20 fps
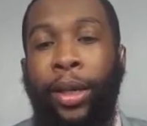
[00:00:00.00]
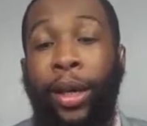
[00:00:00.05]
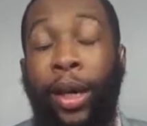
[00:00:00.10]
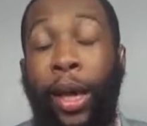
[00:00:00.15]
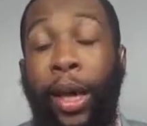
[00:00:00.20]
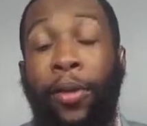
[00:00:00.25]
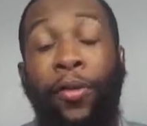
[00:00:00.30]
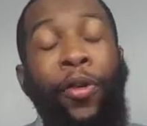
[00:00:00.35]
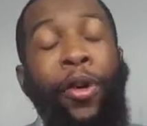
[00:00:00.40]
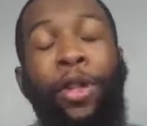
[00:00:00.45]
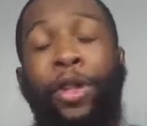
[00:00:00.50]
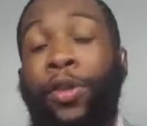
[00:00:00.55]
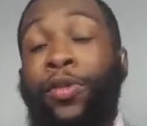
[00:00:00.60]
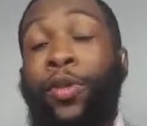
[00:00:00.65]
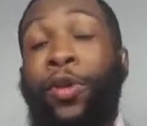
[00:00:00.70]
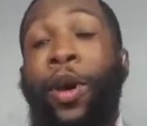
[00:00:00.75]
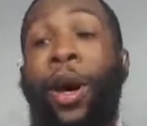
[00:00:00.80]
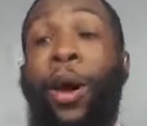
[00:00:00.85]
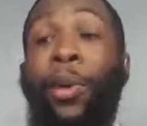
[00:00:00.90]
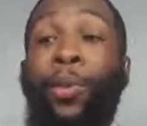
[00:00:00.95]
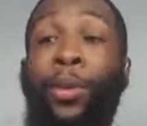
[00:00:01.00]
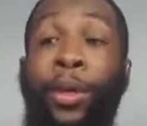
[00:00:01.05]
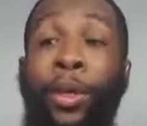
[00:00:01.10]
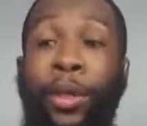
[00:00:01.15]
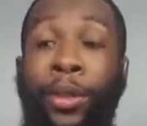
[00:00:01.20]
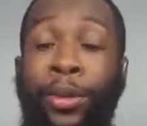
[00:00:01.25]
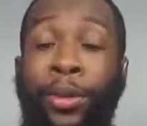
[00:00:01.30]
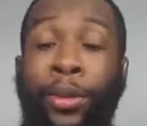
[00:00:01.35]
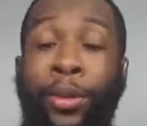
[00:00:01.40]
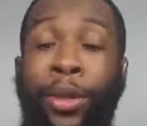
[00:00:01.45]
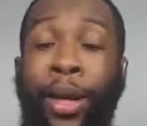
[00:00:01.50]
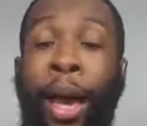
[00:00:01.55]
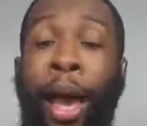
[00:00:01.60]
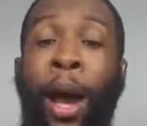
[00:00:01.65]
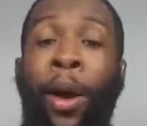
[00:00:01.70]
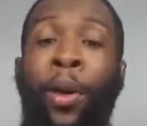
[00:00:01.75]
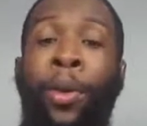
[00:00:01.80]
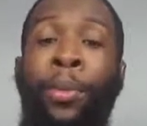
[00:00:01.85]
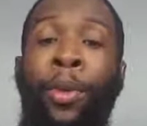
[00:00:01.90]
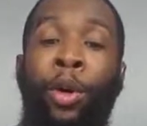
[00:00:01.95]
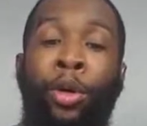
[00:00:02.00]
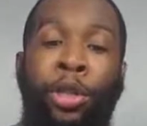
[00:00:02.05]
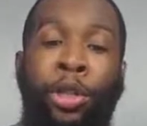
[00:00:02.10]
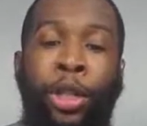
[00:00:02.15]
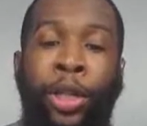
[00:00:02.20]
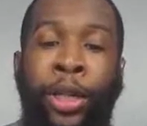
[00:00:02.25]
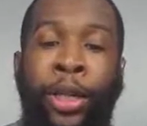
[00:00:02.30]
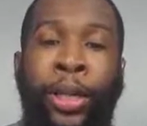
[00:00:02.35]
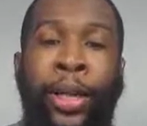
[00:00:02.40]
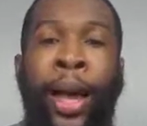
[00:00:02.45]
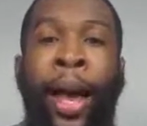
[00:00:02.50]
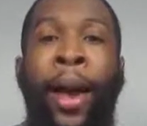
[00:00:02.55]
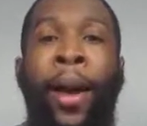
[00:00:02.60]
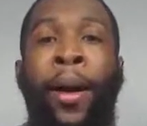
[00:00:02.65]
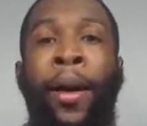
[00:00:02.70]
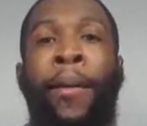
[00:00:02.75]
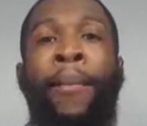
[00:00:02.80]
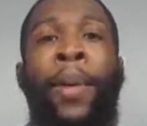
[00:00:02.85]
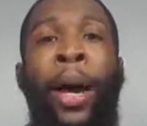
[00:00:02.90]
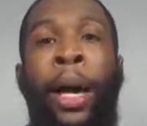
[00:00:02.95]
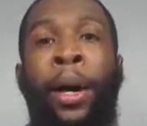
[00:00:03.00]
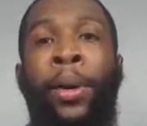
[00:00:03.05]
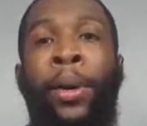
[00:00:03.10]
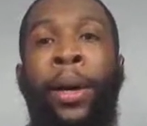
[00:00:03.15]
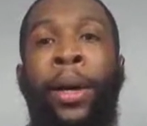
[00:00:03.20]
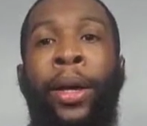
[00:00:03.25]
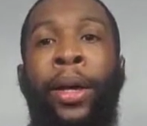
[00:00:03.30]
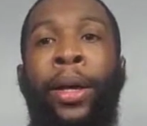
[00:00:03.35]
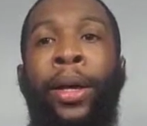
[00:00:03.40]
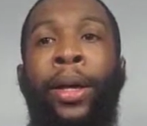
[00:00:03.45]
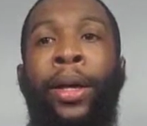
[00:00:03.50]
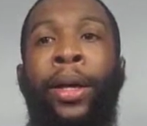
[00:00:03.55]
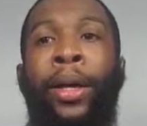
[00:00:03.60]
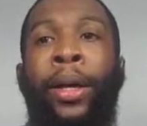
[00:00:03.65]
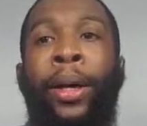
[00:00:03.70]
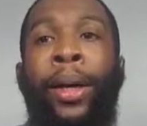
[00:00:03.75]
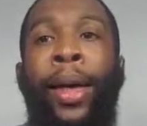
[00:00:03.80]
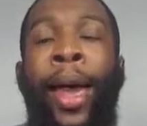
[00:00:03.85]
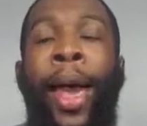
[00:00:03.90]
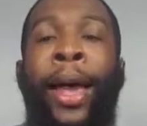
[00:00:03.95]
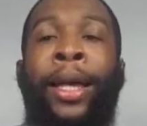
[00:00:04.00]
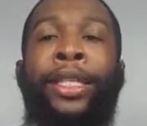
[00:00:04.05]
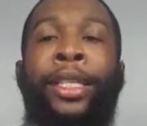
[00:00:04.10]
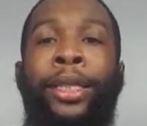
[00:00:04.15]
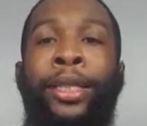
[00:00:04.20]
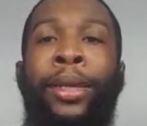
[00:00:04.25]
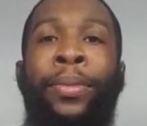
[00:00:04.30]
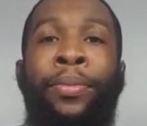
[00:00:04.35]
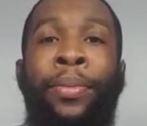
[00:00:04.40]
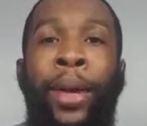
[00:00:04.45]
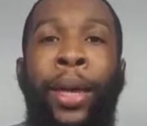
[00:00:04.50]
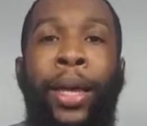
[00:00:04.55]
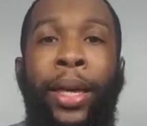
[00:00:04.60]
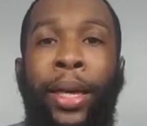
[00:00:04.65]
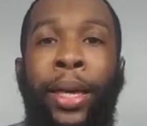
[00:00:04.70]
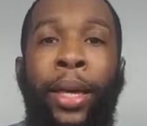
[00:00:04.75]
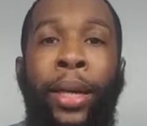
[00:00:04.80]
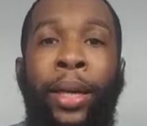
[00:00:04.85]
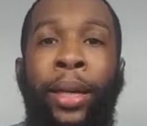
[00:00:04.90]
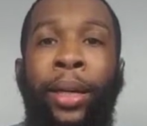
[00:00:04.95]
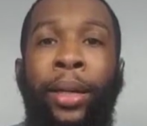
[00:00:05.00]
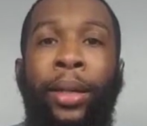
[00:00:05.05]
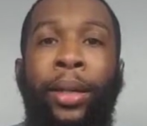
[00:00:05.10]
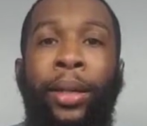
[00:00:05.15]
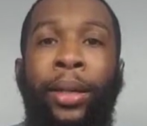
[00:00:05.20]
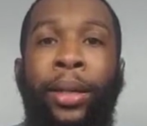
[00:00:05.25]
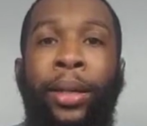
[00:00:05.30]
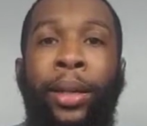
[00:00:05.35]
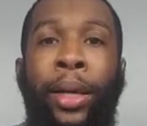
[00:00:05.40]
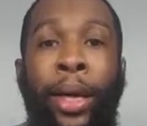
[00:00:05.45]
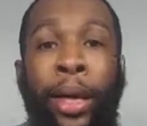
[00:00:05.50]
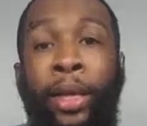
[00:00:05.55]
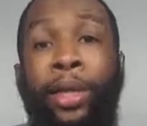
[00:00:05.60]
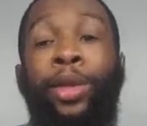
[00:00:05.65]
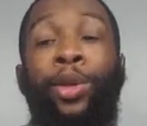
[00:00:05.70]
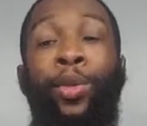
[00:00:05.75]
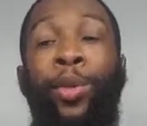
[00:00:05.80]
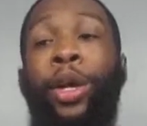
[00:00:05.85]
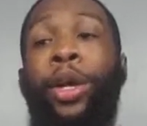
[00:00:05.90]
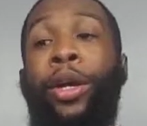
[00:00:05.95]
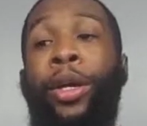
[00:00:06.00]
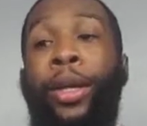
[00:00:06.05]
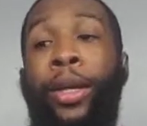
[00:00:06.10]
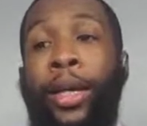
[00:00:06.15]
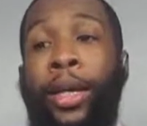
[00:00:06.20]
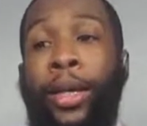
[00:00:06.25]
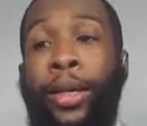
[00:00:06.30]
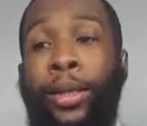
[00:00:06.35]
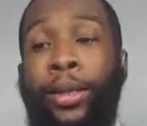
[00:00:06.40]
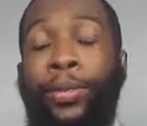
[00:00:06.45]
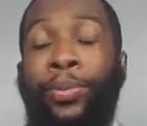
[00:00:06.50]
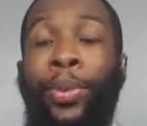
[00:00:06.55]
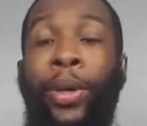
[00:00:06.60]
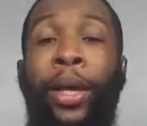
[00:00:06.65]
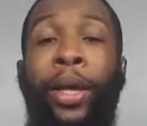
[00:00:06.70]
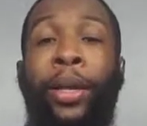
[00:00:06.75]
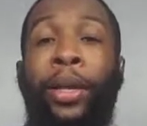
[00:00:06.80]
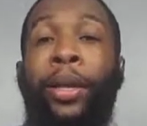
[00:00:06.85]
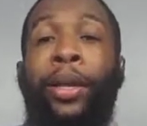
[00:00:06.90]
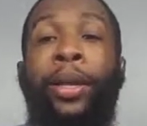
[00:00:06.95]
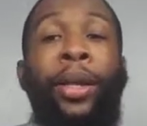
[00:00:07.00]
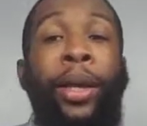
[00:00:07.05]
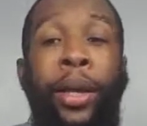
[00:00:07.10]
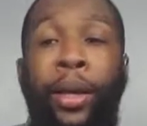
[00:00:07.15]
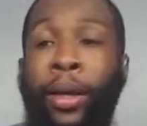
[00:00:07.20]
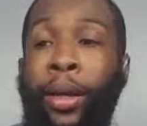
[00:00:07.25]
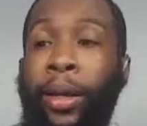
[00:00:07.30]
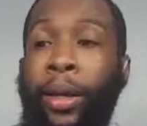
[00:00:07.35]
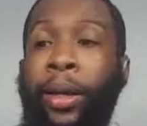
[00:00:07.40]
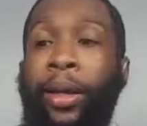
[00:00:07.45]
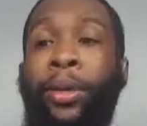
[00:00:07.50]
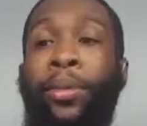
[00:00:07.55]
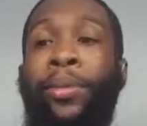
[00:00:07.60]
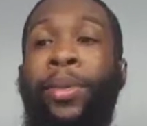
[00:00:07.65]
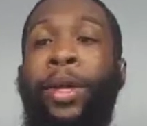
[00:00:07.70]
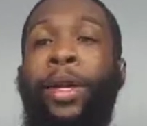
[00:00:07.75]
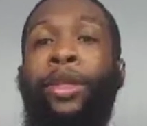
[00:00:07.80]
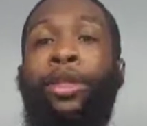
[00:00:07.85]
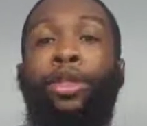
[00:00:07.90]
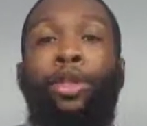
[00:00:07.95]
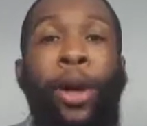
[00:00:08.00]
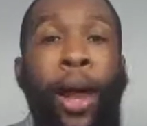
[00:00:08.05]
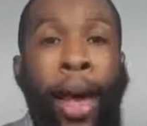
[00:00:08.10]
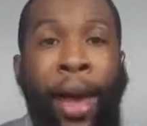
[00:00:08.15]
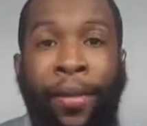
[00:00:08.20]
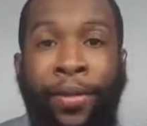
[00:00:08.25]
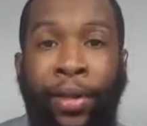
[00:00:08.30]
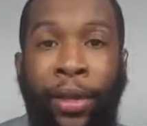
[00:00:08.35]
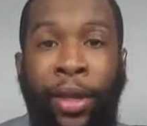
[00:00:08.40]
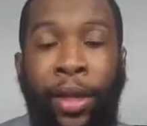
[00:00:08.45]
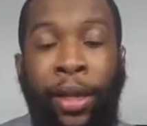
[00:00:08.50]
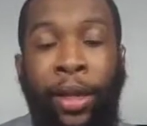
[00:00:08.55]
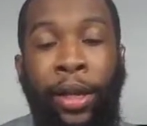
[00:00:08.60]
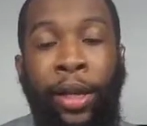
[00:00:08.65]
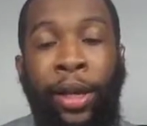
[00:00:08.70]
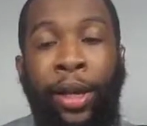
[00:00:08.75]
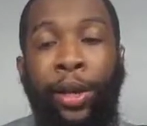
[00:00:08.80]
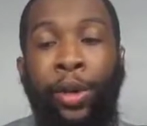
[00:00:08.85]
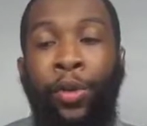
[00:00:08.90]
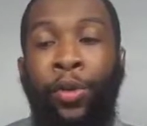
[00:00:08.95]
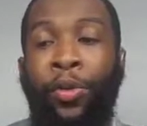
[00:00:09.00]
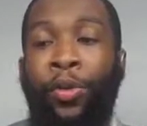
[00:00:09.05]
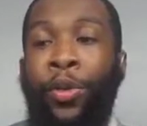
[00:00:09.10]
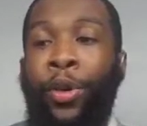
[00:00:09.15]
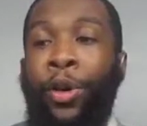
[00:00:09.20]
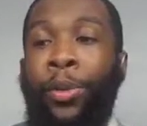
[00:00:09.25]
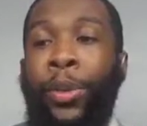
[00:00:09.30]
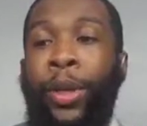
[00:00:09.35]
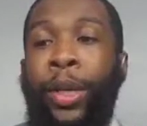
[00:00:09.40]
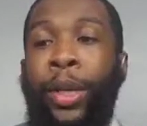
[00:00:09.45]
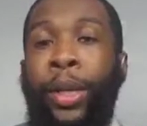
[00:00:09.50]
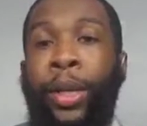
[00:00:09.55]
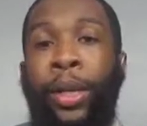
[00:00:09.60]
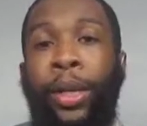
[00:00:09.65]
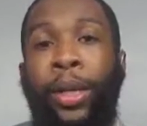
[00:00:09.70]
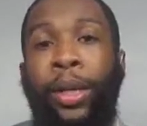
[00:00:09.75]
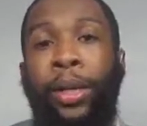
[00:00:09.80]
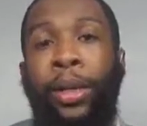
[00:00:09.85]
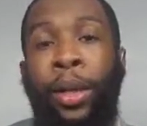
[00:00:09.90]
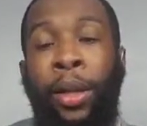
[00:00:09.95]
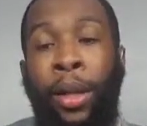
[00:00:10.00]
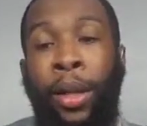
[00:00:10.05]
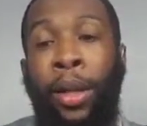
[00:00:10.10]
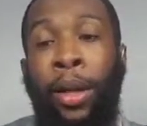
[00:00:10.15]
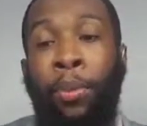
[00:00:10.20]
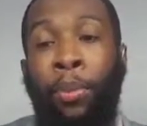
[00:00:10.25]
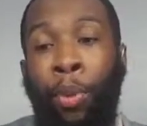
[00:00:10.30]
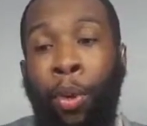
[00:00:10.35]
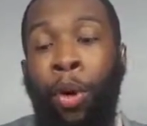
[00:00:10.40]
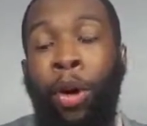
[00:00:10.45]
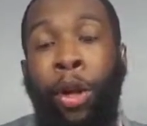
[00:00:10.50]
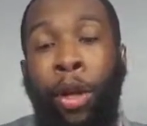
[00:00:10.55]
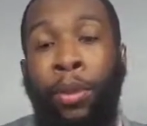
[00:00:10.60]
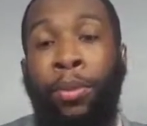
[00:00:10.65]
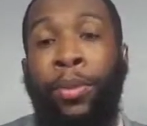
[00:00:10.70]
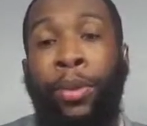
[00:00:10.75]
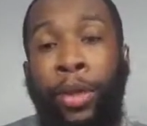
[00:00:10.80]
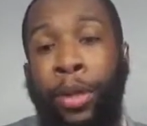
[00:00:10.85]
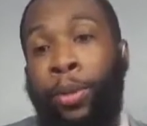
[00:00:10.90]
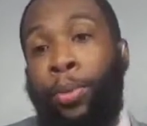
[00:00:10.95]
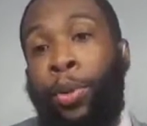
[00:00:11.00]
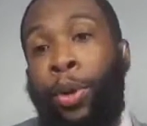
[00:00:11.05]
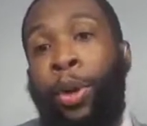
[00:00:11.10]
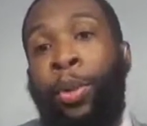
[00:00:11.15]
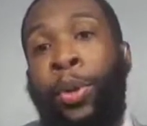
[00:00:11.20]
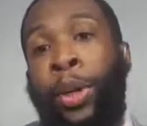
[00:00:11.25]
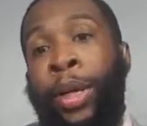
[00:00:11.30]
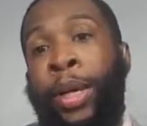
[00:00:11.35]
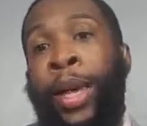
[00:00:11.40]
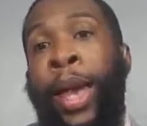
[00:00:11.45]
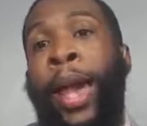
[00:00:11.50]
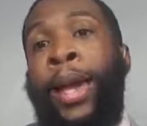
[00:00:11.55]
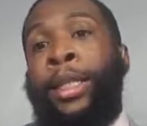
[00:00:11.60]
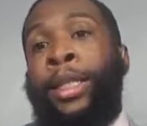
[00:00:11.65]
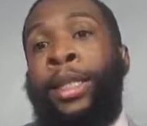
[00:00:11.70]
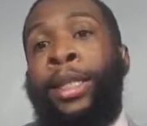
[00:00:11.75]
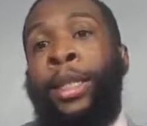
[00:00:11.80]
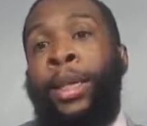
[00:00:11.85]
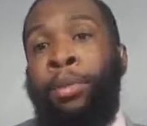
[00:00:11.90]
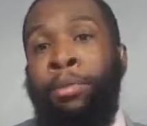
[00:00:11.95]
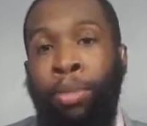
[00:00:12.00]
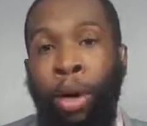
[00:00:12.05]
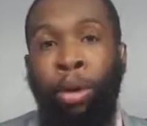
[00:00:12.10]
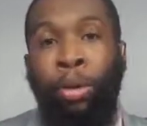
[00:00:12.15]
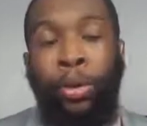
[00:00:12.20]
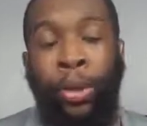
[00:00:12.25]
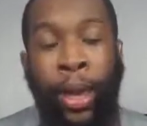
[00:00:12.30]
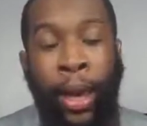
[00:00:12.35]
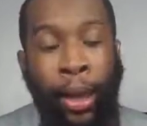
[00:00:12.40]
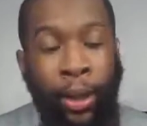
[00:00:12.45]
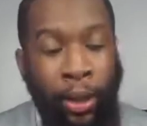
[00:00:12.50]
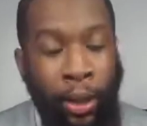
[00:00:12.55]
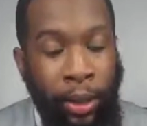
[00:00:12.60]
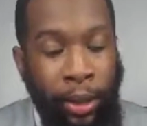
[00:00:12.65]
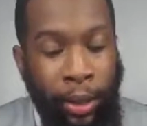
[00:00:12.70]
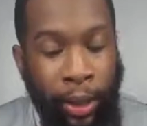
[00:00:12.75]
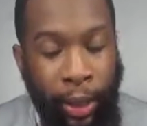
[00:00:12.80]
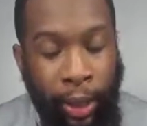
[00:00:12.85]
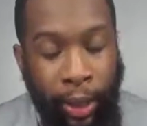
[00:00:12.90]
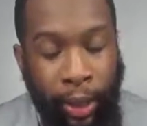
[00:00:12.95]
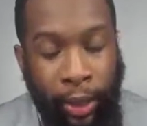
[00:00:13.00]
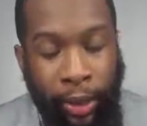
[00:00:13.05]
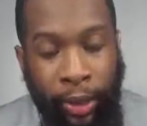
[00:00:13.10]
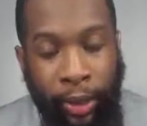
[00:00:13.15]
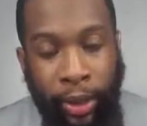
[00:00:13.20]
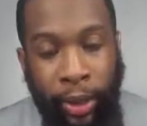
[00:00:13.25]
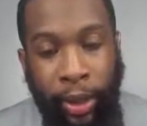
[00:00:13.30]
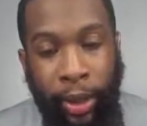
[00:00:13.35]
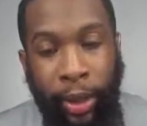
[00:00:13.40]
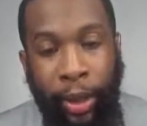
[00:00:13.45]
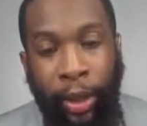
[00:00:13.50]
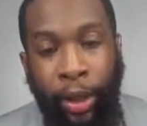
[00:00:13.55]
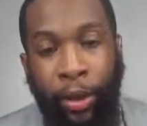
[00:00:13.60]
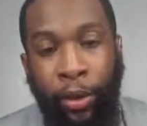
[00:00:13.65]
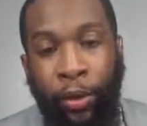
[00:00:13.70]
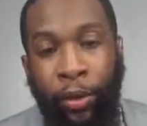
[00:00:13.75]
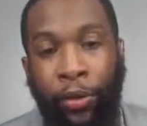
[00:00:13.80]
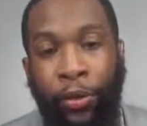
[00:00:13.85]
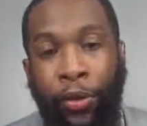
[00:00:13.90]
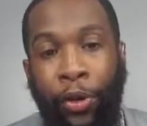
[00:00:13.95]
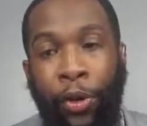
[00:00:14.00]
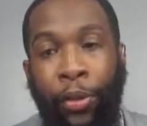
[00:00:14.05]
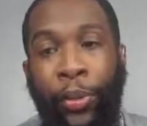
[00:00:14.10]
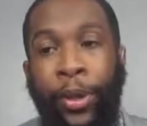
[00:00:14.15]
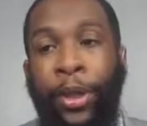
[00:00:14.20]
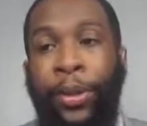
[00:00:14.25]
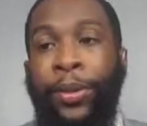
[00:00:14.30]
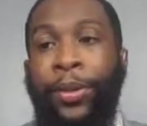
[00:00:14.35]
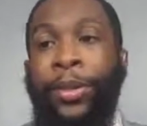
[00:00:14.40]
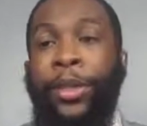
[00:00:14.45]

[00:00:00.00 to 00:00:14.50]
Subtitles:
and first of all, I wanted how emotional he got about actually making it to where he is, being a Knick, being drafted, you feel me? It brought him to the point where he actually broke down in tears, you feel me?